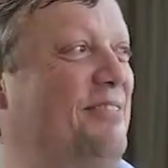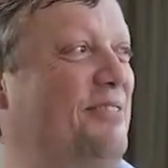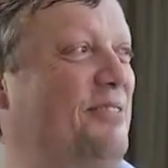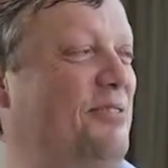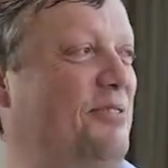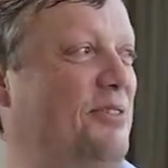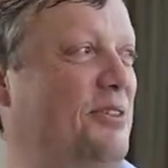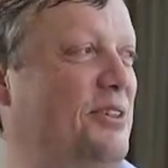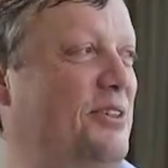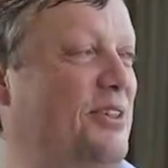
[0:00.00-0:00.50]

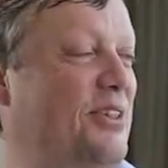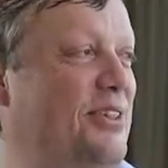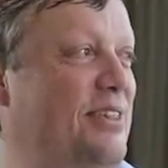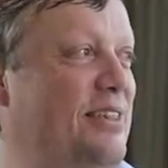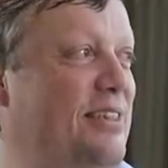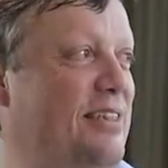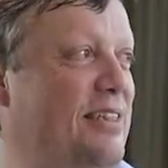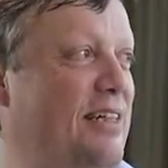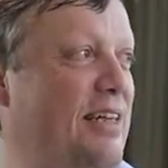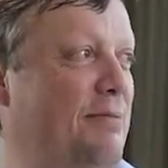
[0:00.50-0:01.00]
For a
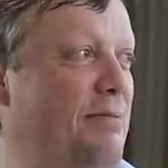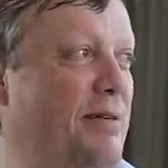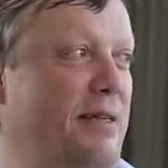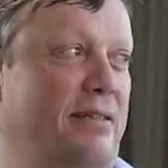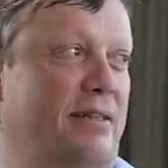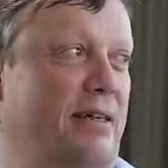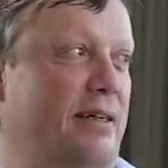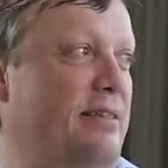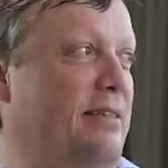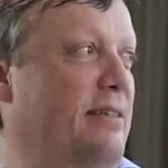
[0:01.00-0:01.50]
certain time,
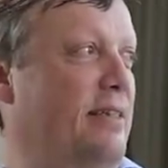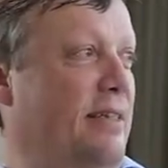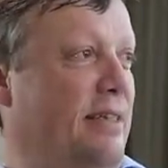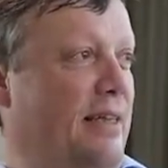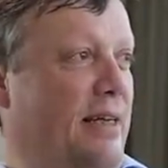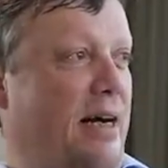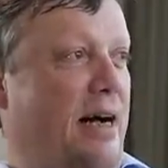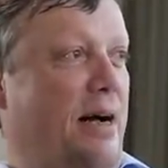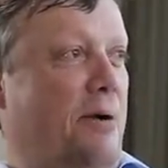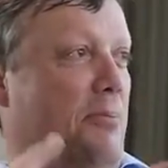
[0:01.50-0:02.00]
I
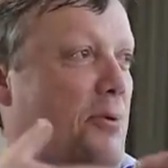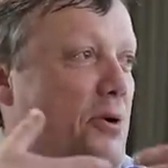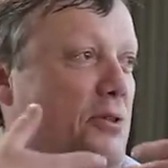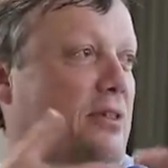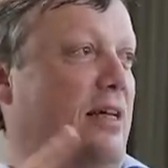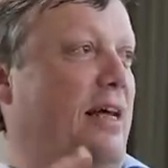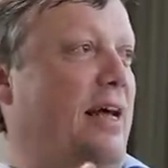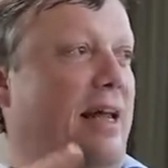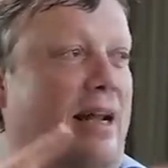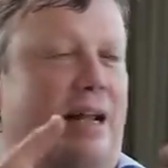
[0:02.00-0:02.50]
worked
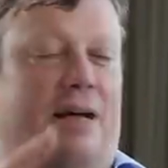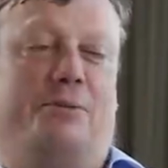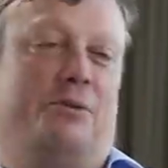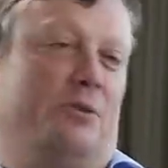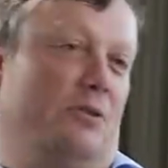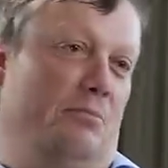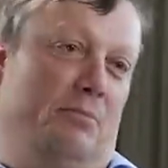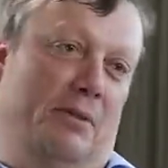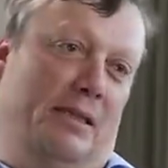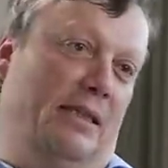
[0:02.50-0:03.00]
the hell out
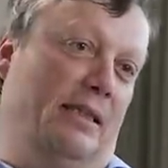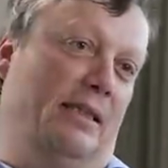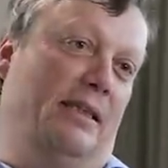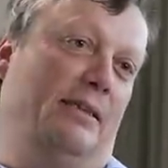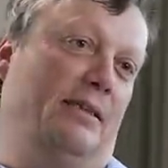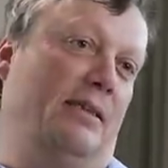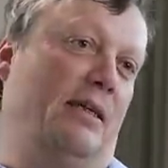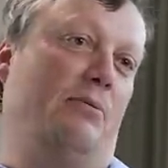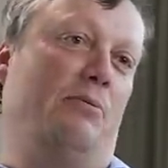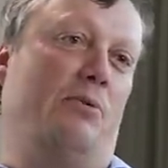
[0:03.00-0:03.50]
of me,
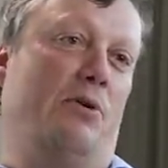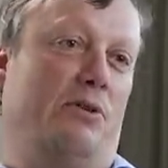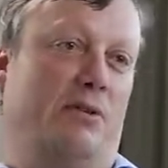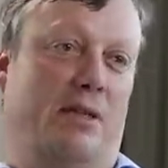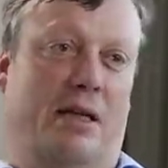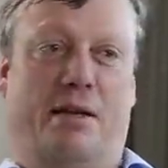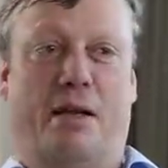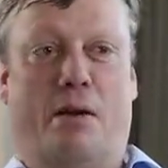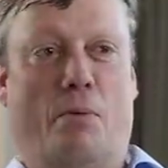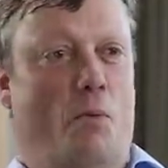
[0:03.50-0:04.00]
and I
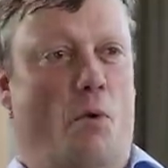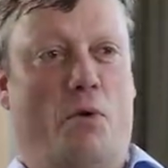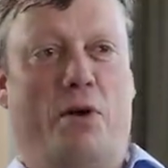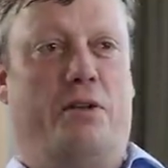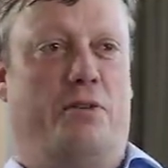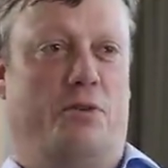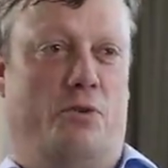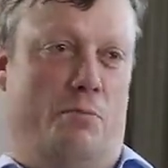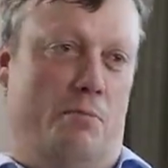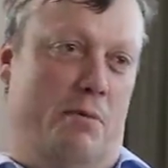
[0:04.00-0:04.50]

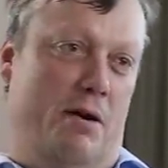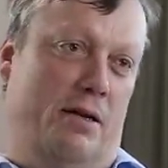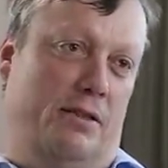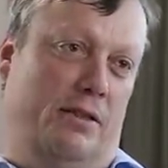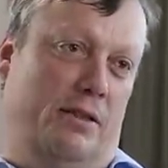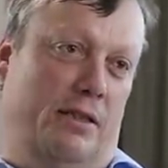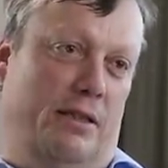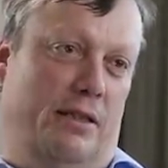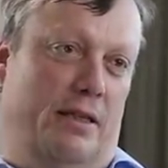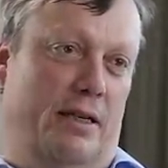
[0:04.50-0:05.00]
worried too
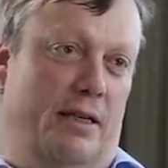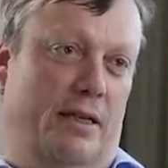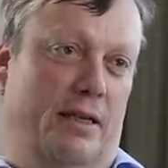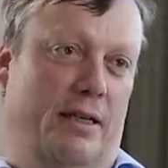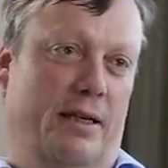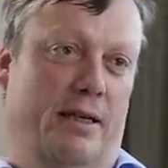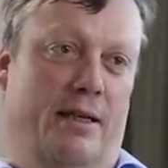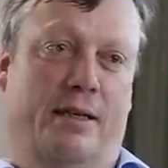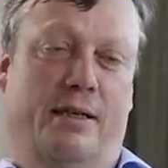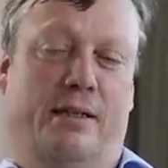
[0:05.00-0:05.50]
much, and then
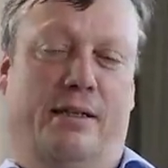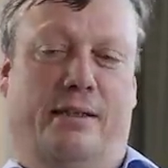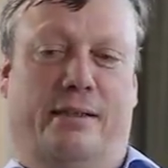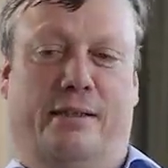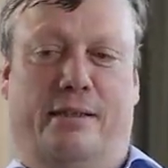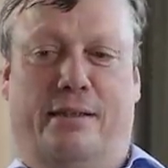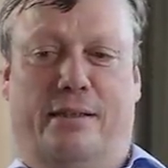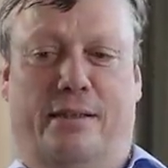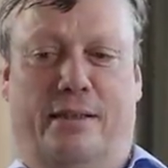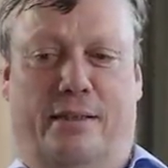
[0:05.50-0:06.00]

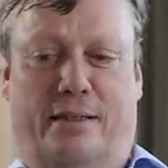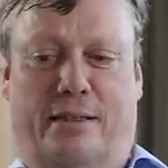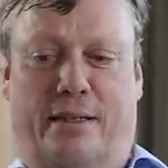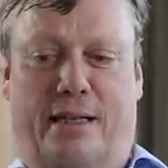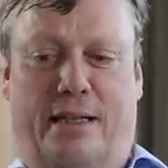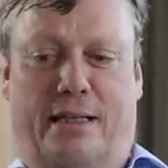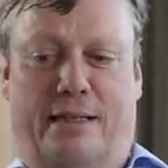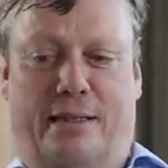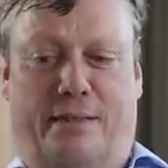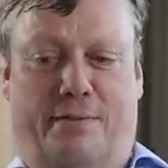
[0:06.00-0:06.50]
in the
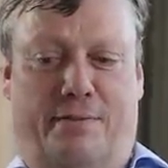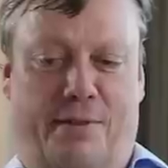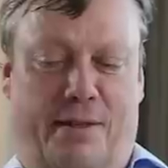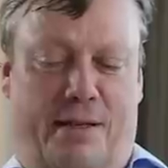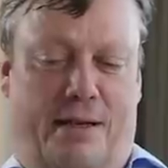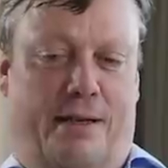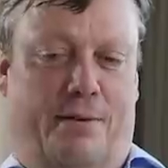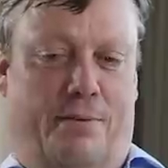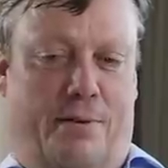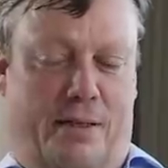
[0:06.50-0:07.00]
late
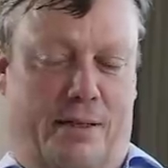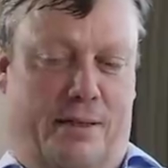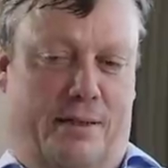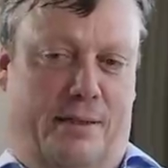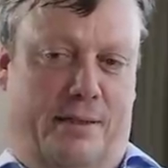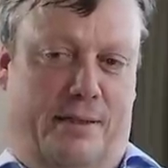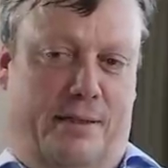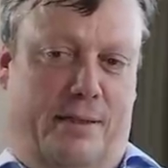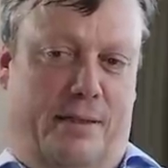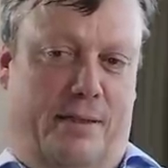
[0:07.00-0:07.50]
evening,
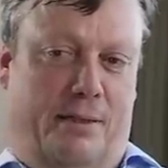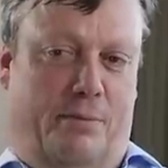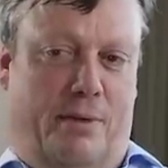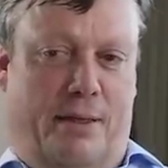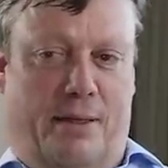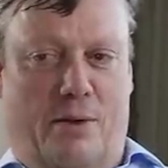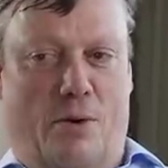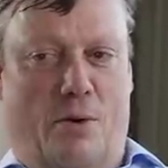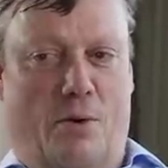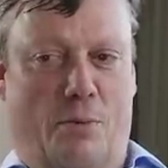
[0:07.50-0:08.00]
I
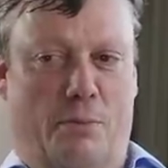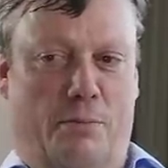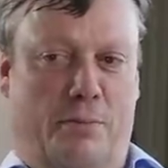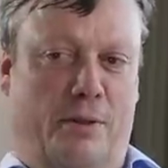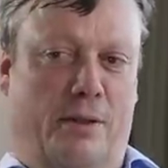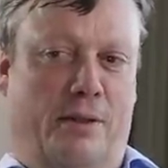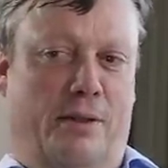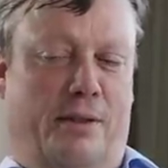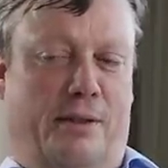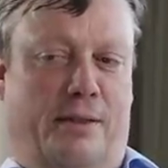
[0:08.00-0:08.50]
went home
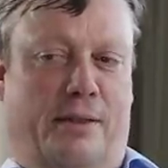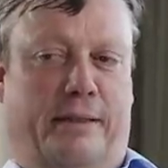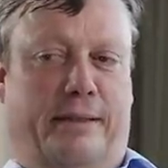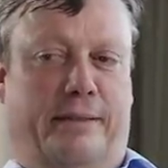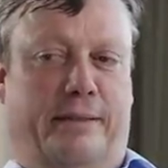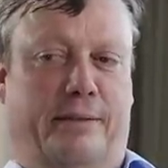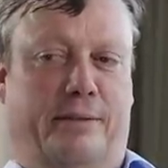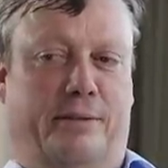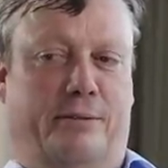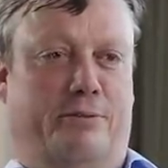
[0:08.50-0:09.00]

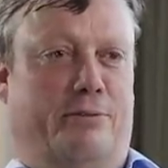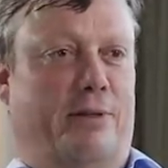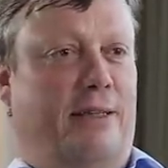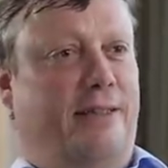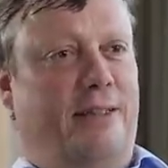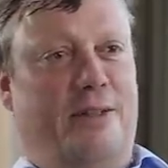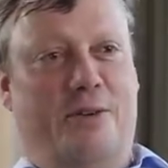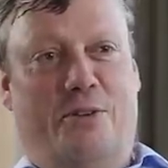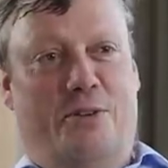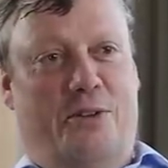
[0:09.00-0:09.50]

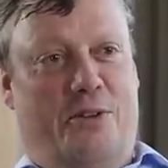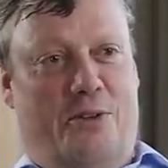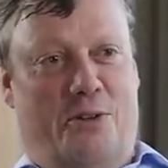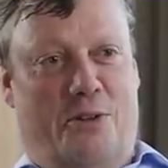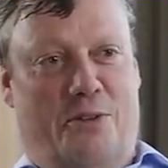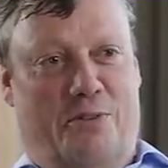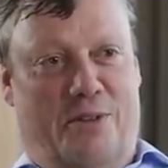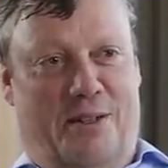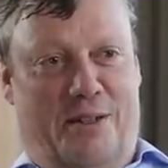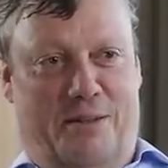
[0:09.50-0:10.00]
writing on a
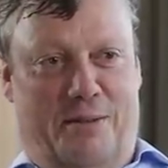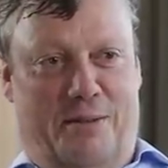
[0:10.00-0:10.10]
novel